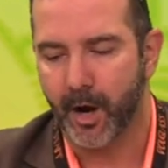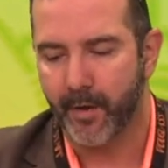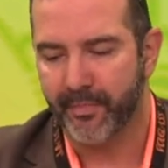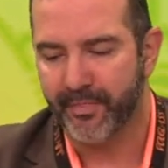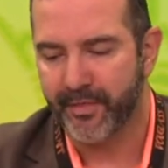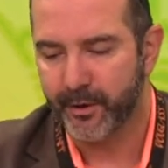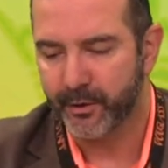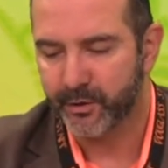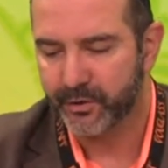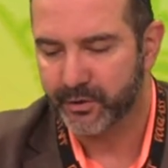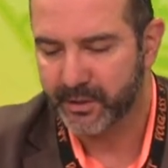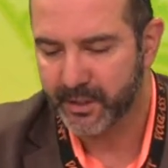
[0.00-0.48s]

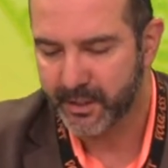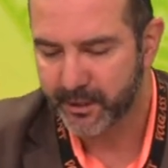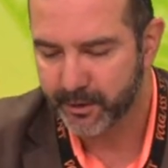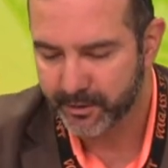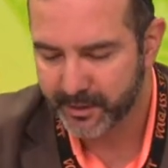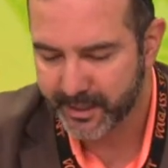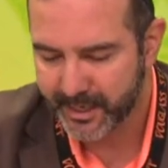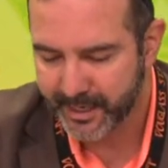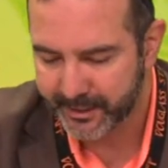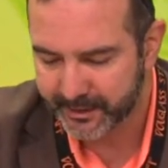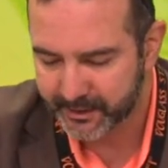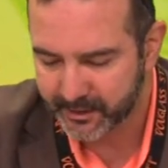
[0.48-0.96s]
Their senior
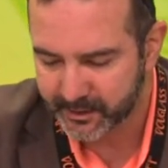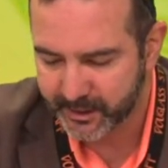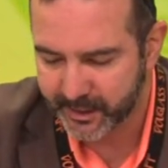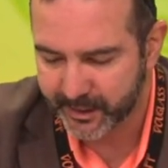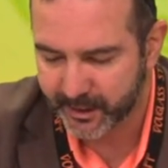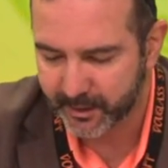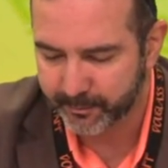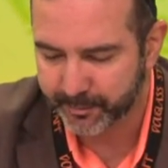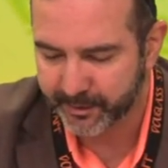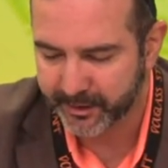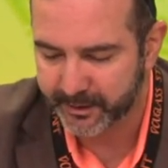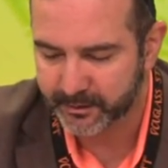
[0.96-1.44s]
night is
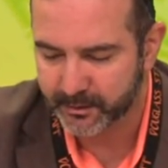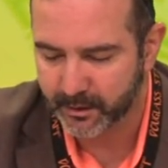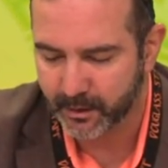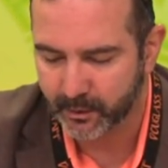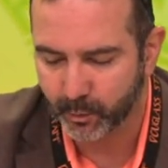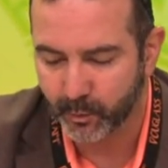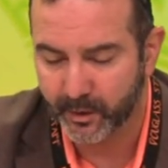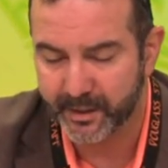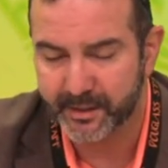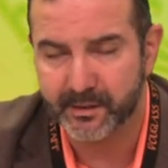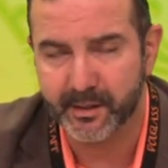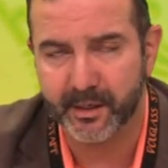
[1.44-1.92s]
taking place
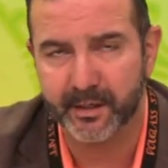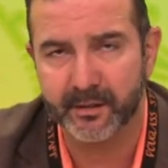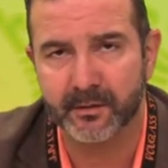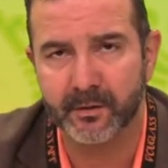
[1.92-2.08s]
on Wednesday.